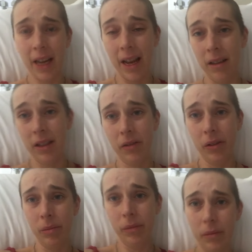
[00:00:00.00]
10
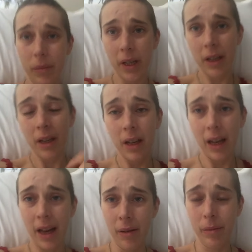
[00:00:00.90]
different,
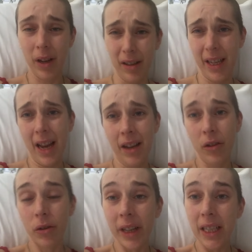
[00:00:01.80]
um, not 10,
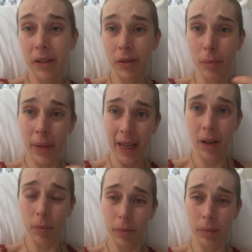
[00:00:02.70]
three different big,